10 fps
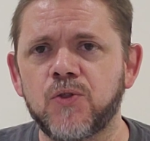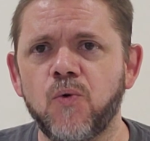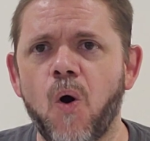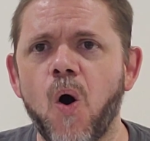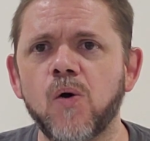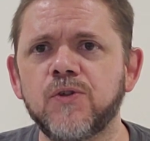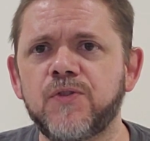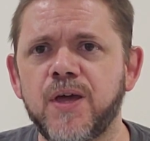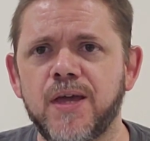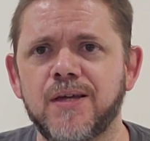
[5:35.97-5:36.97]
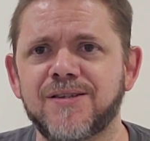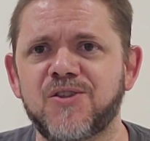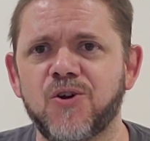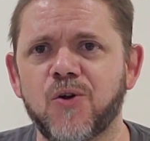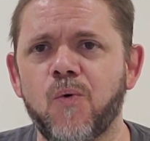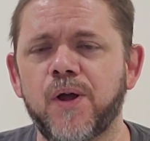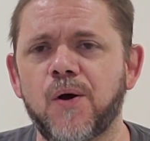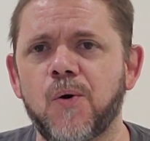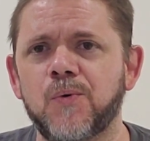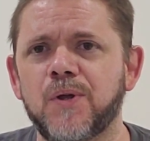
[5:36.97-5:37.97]
through all the things that are going
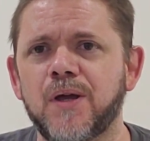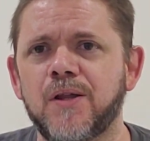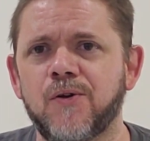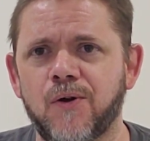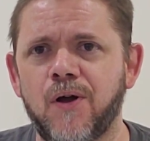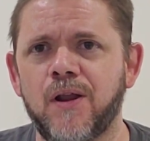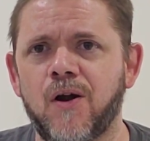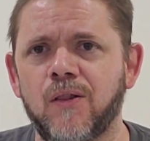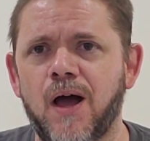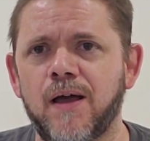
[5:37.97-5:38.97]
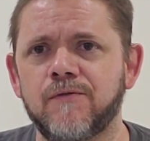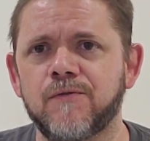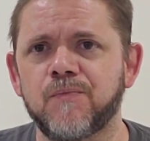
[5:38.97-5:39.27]
on in, your, in our life.